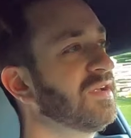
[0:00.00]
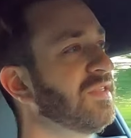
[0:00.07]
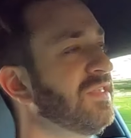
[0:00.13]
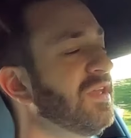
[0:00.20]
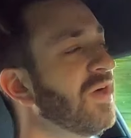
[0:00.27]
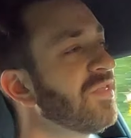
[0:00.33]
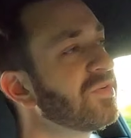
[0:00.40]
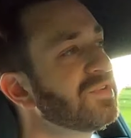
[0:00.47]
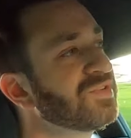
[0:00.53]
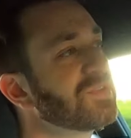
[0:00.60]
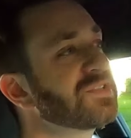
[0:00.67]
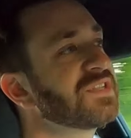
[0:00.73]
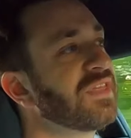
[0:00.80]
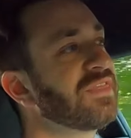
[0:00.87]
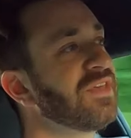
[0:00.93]
The other
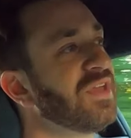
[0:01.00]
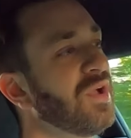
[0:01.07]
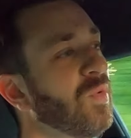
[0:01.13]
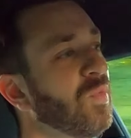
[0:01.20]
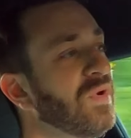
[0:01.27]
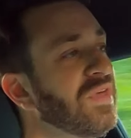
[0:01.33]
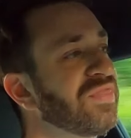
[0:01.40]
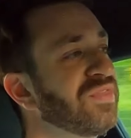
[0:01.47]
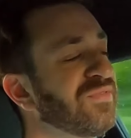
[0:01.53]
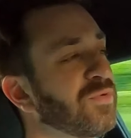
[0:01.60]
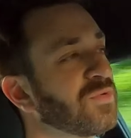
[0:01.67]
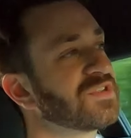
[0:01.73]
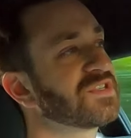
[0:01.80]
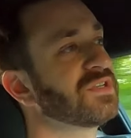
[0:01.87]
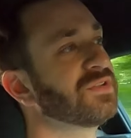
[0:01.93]
interesting thing with the
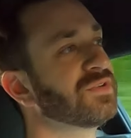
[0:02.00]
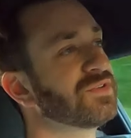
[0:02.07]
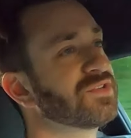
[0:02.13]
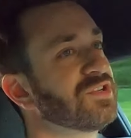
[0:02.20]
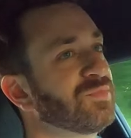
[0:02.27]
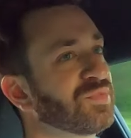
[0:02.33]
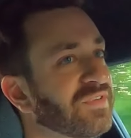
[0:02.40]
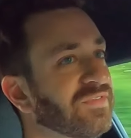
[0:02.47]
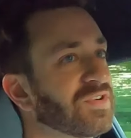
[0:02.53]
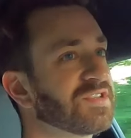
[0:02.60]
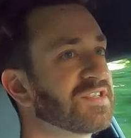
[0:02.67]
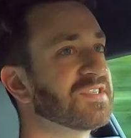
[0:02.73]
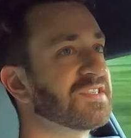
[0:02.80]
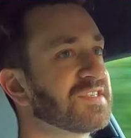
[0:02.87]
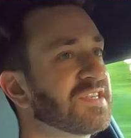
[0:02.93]
four-cylinder Supra
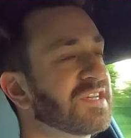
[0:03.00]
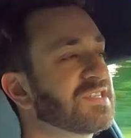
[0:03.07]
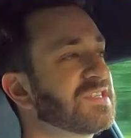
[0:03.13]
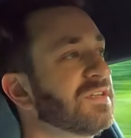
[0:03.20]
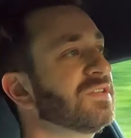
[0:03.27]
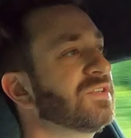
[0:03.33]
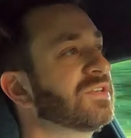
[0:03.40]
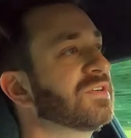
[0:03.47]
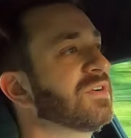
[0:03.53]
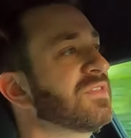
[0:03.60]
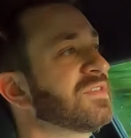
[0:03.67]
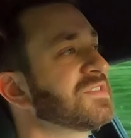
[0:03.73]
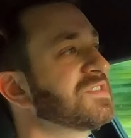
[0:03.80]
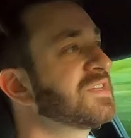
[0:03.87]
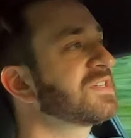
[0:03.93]
versus the six-cylinder,
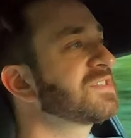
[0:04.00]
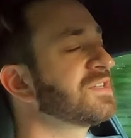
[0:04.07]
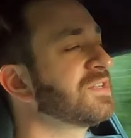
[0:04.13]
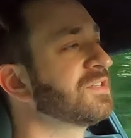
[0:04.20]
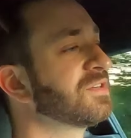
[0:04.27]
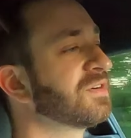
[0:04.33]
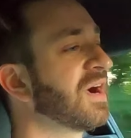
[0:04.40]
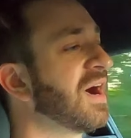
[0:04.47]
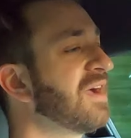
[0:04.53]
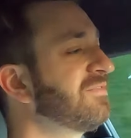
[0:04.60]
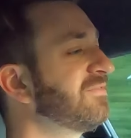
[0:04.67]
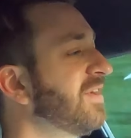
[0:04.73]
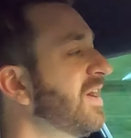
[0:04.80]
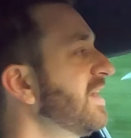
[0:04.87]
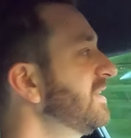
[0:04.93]
the six-cylinder I
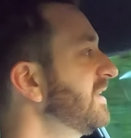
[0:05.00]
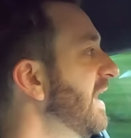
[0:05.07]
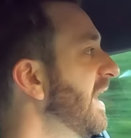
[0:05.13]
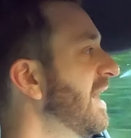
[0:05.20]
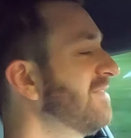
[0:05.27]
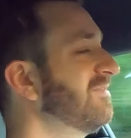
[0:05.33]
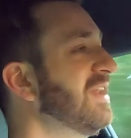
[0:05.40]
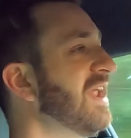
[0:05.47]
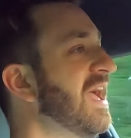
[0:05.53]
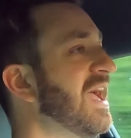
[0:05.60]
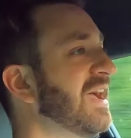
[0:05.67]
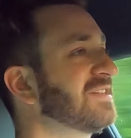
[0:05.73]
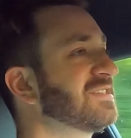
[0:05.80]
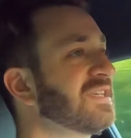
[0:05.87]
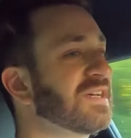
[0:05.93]
find to have an
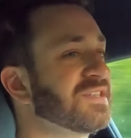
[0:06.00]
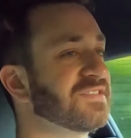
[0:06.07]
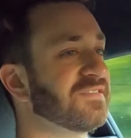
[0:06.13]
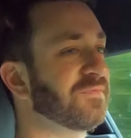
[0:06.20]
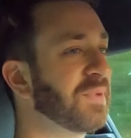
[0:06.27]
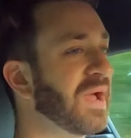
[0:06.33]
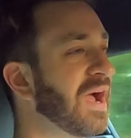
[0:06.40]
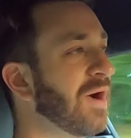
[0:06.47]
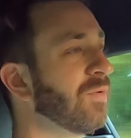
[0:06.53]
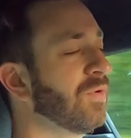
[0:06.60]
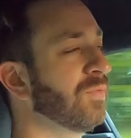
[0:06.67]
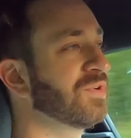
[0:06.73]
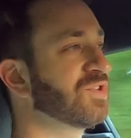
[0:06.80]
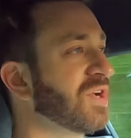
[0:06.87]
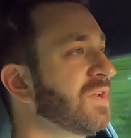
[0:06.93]
excess of power,
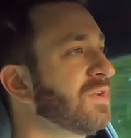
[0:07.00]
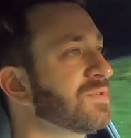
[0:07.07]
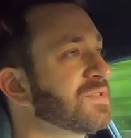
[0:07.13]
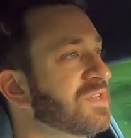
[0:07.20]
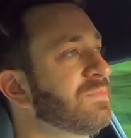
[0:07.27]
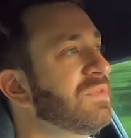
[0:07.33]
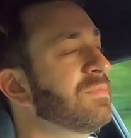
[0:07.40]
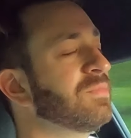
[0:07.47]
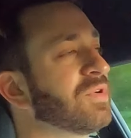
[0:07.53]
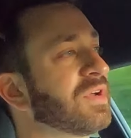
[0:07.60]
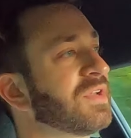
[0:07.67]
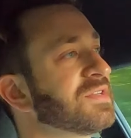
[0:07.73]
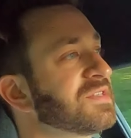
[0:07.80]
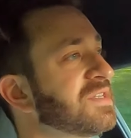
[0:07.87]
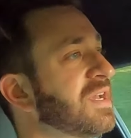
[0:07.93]
which I know some people are
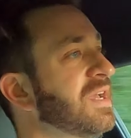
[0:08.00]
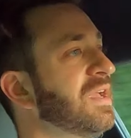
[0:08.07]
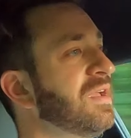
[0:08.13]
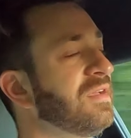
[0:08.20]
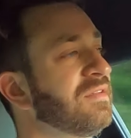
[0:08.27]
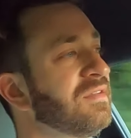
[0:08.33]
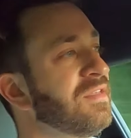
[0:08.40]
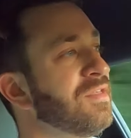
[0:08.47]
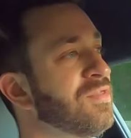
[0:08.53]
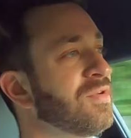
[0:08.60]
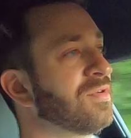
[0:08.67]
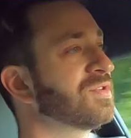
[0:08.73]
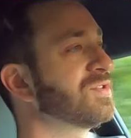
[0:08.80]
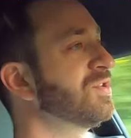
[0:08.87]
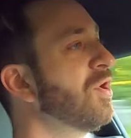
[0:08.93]
going to say,
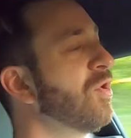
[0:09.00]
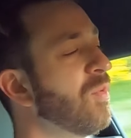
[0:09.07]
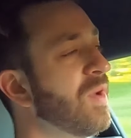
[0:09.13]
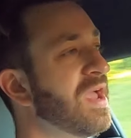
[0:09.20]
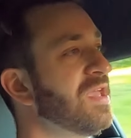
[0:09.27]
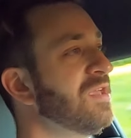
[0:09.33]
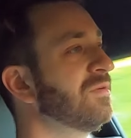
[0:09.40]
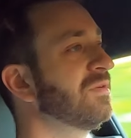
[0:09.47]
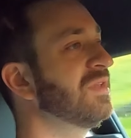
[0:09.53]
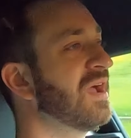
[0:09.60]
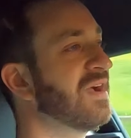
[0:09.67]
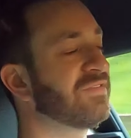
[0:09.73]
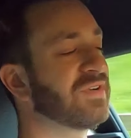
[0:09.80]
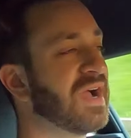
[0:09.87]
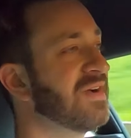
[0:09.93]
there's no way you can
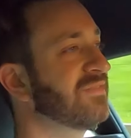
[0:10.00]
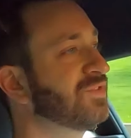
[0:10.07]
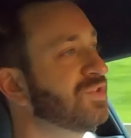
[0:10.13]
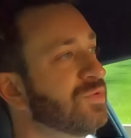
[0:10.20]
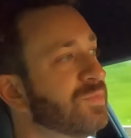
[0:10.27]
ever have too